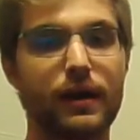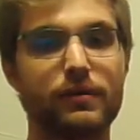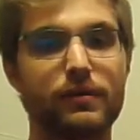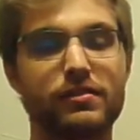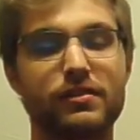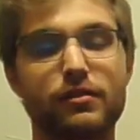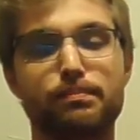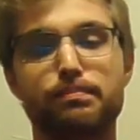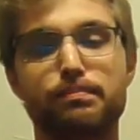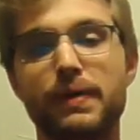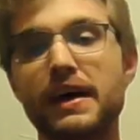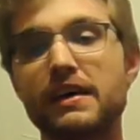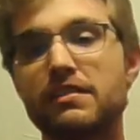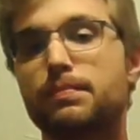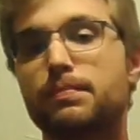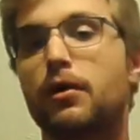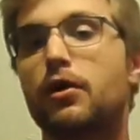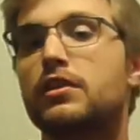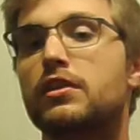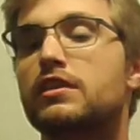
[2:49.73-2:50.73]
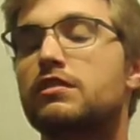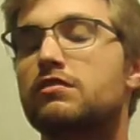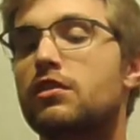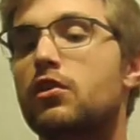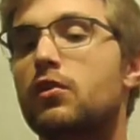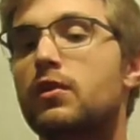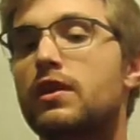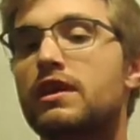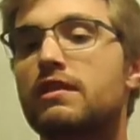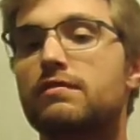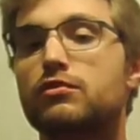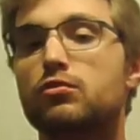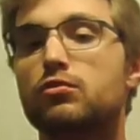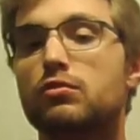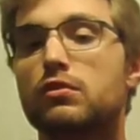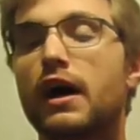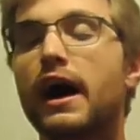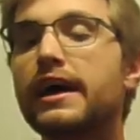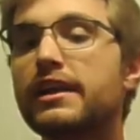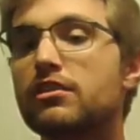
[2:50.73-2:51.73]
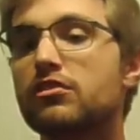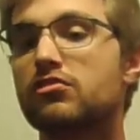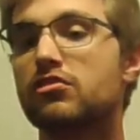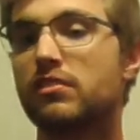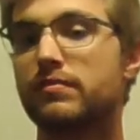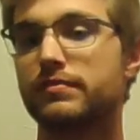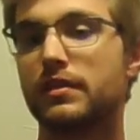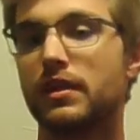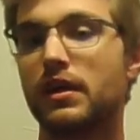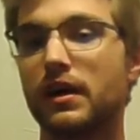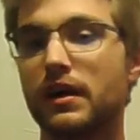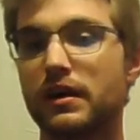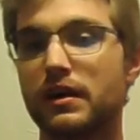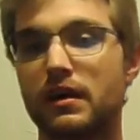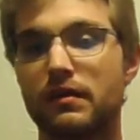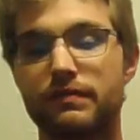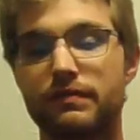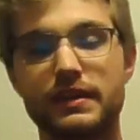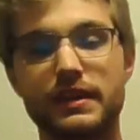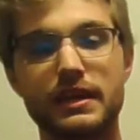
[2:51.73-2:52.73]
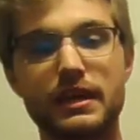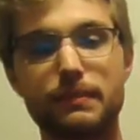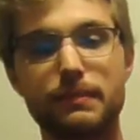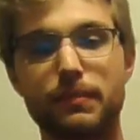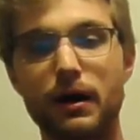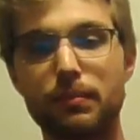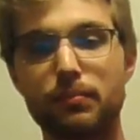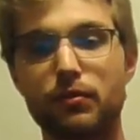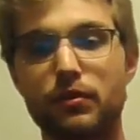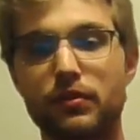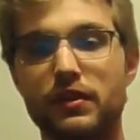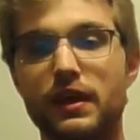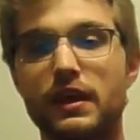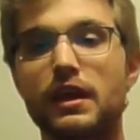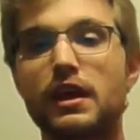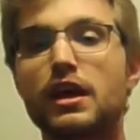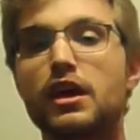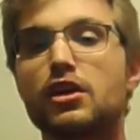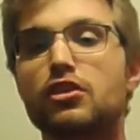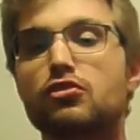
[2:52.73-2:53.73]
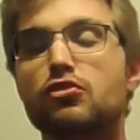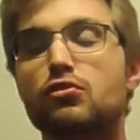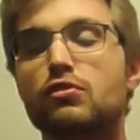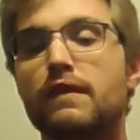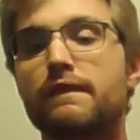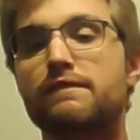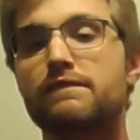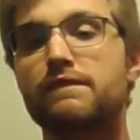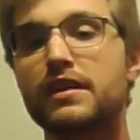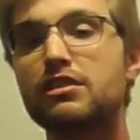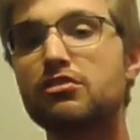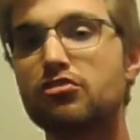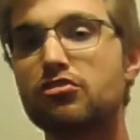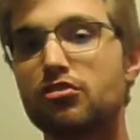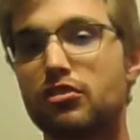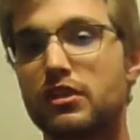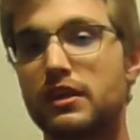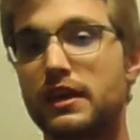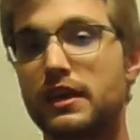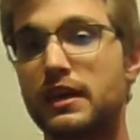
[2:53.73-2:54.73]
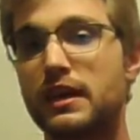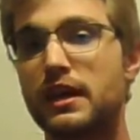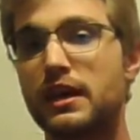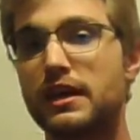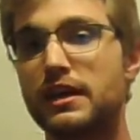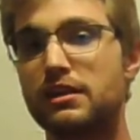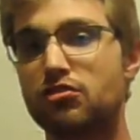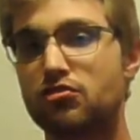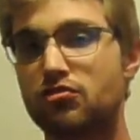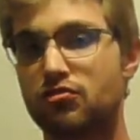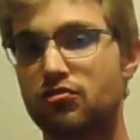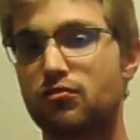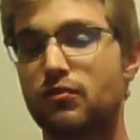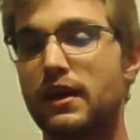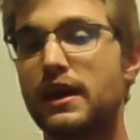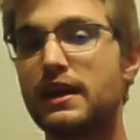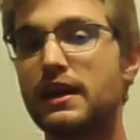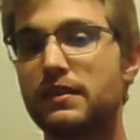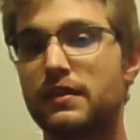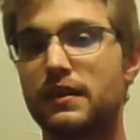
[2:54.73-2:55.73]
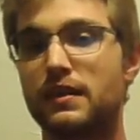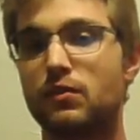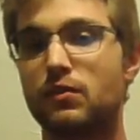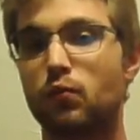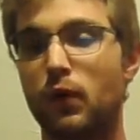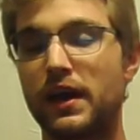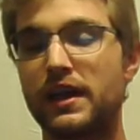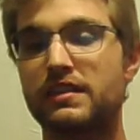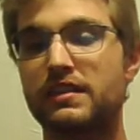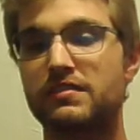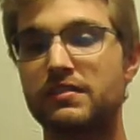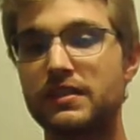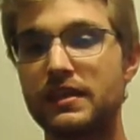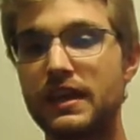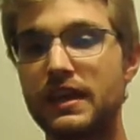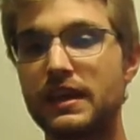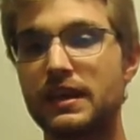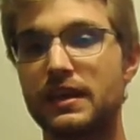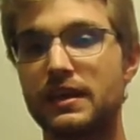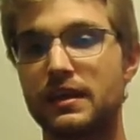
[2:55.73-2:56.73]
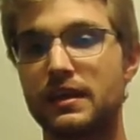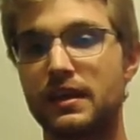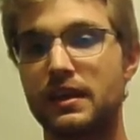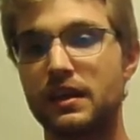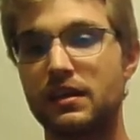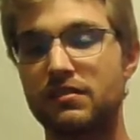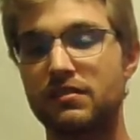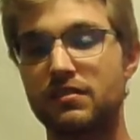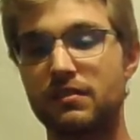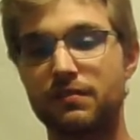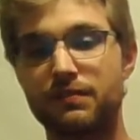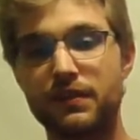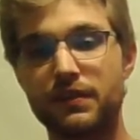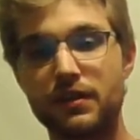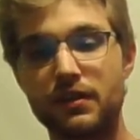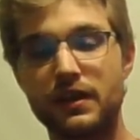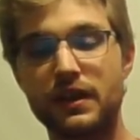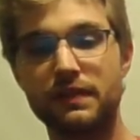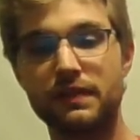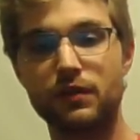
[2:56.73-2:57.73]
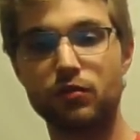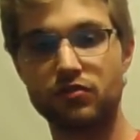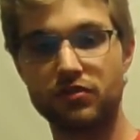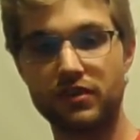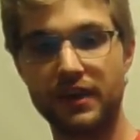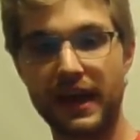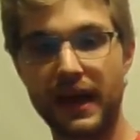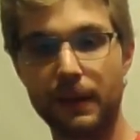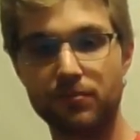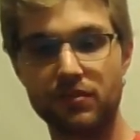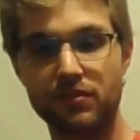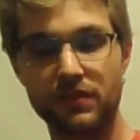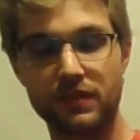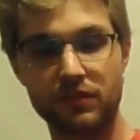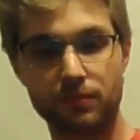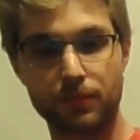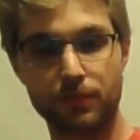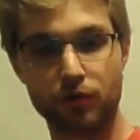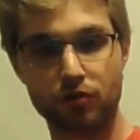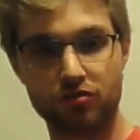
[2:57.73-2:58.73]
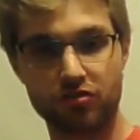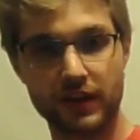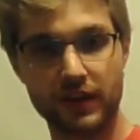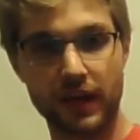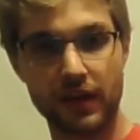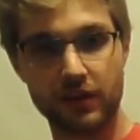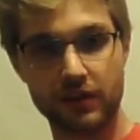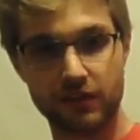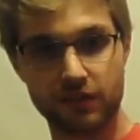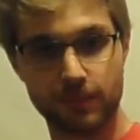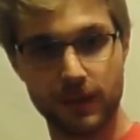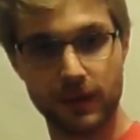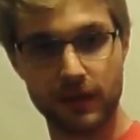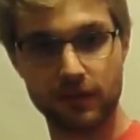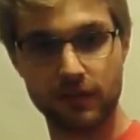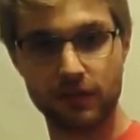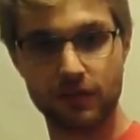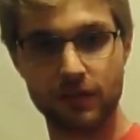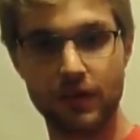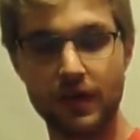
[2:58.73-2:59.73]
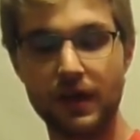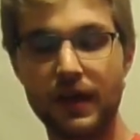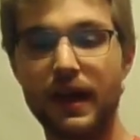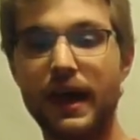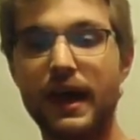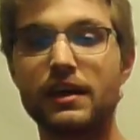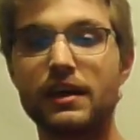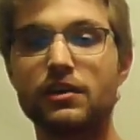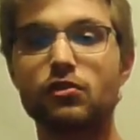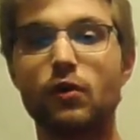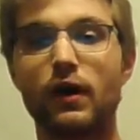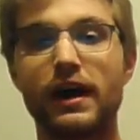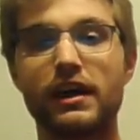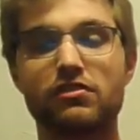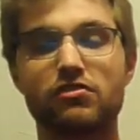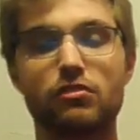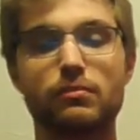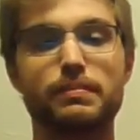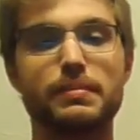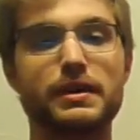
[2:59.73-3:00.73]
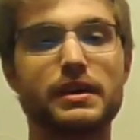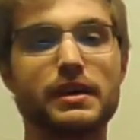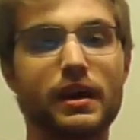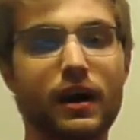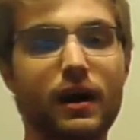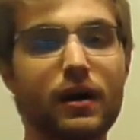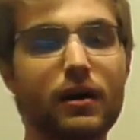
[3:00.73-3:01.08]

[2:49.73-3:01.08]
The best part is, though, if you lie to yourself long enough and keep up with it, you'll eventually strengthen what is needed to fill in those gaps in this personality space, and you'll actually become